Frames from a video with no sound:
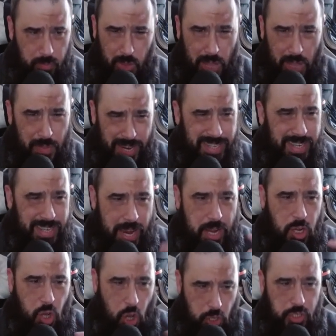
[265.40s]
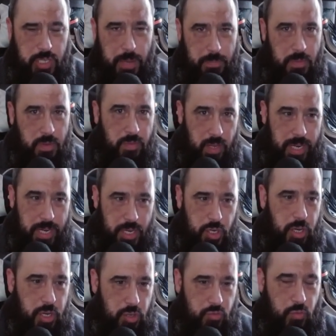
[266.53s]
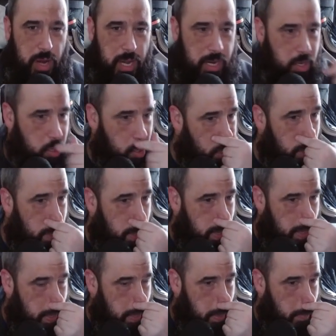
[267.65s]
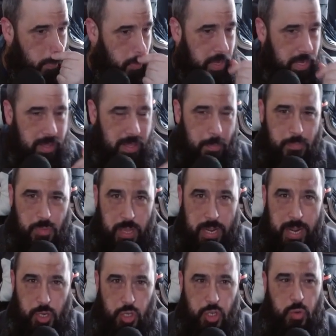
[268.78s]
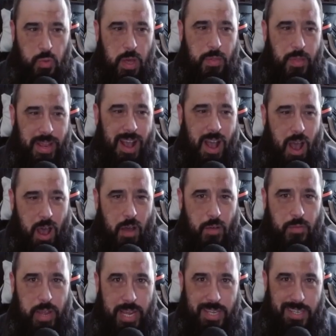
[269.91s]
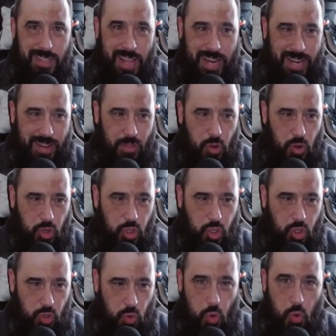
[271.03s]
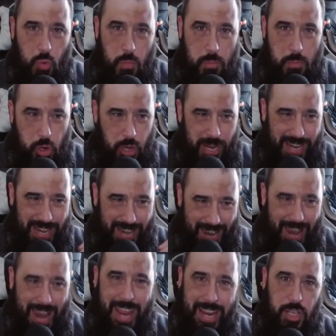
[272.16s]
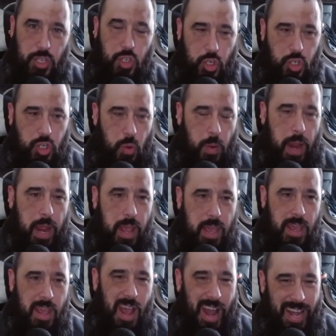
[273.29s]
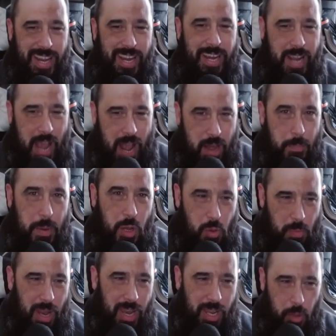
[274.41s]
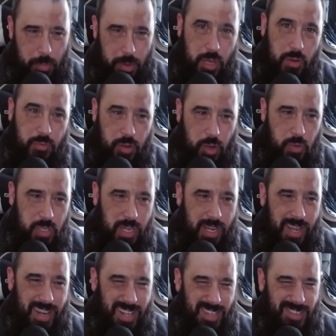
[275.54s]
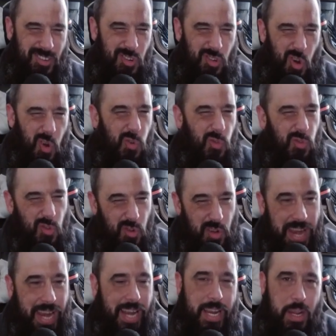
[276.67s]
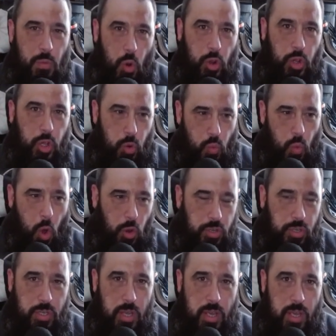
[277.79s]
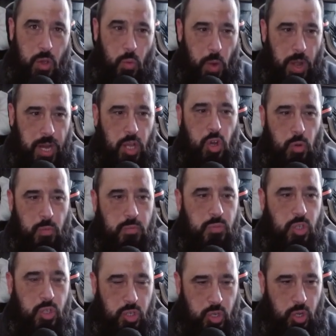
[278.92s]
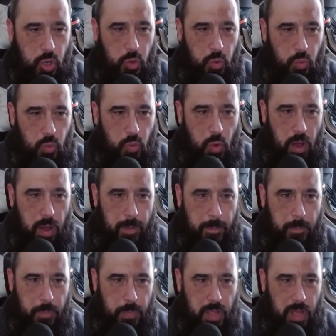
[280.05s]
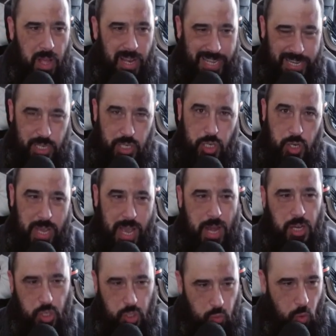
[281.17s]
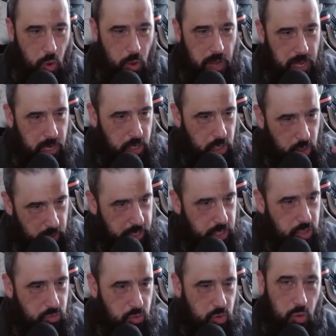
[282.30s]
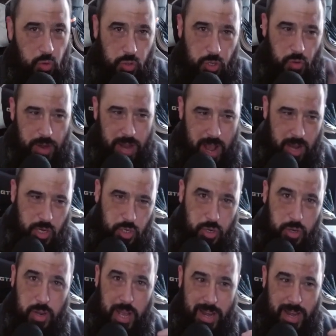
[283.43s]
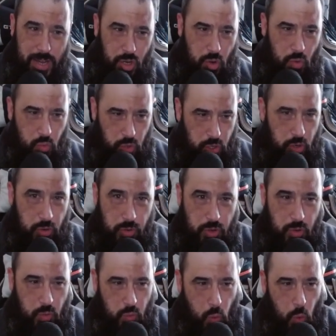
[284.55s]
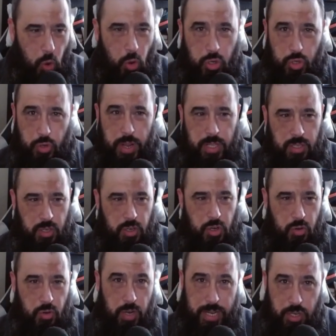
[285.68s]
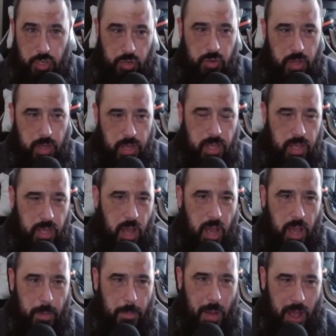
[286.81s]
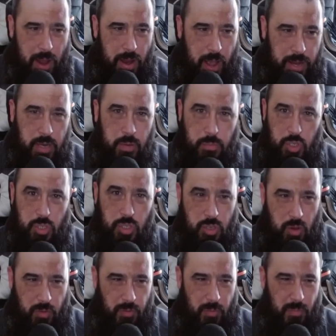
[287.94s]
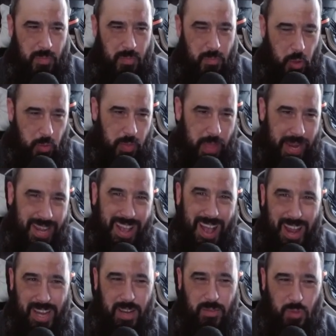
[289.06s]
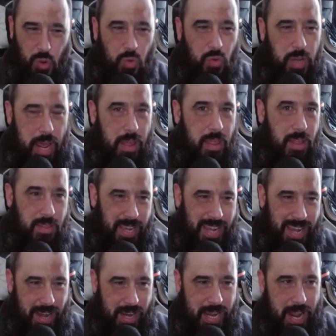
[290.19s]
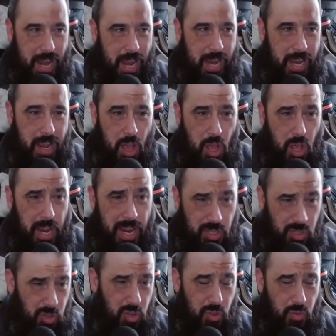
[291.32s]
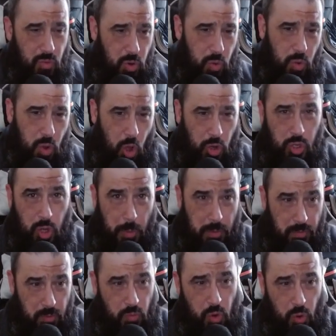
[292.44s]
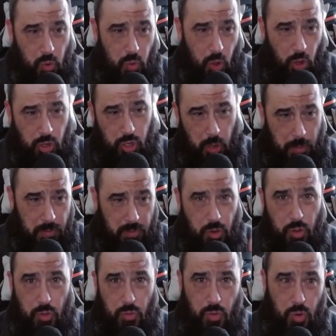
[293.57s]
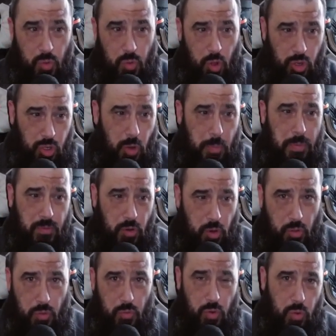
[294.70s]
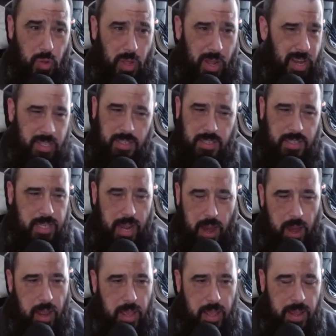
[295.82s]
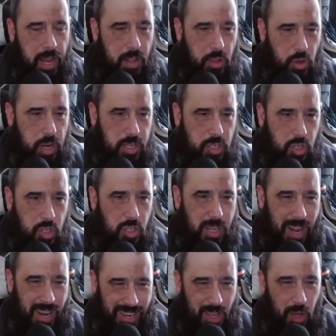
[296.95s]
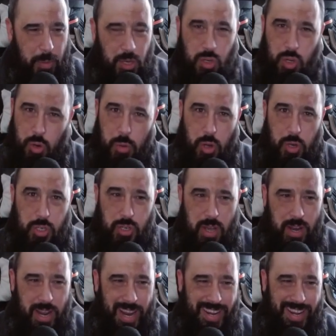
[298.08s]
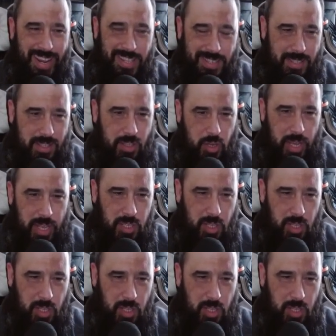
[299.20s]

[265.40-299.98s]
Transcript: The entire concept of the Legion is really good. The issue that they have is like there's so many layers to it, and it can kind of become a little bit confusing, and that's not really what you want when it comes to a Legion. You kind of just want your Legion rule, your reaction, and then your warlord traits and your Legion items and stuff, but they kind of don't get that. They kind of get like, here's another rule on top of a rule on top of another rule on top of another rule, and it's just a little bit too much, and I think it's a